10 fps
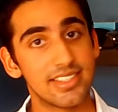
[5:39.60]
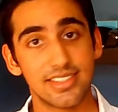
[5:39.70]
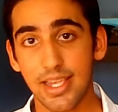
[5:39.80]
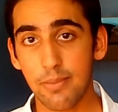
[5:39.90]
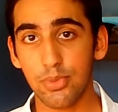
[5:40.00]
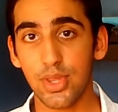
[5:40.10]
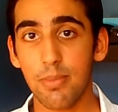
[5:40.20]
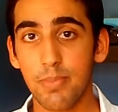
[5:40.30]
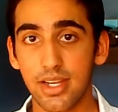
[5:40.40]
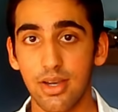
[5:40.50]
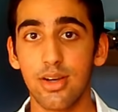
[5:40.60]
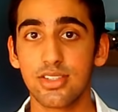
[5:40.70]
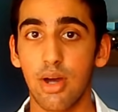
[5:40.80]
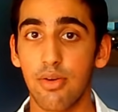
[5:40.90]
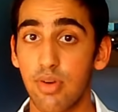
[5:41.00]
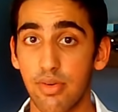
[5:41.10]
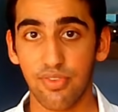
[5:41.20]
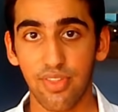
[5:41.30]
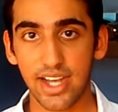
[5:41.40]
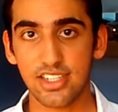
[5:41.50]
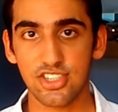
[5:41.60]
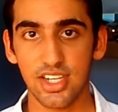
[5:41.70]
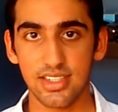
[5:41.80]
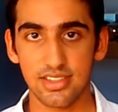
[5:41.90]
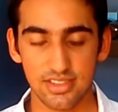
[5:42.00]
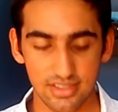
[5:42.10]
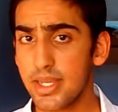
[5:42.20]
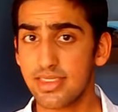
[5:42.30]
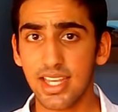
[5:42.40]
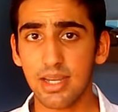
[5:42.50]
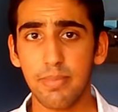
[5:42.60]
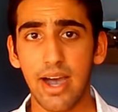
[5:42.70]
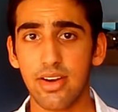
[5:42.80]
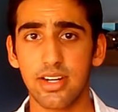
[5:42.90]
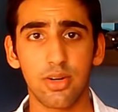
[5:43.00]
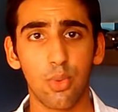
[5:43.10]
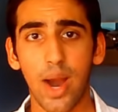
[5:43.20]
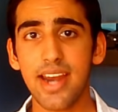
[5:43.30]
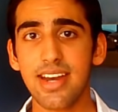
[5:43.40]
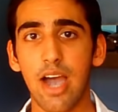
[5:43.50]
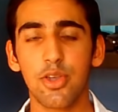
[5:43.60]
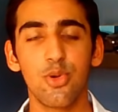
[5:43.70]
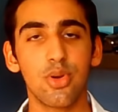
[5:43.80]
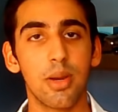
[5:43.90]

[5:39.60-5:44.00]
is simply because of reflections. I mean, think about it. Right now you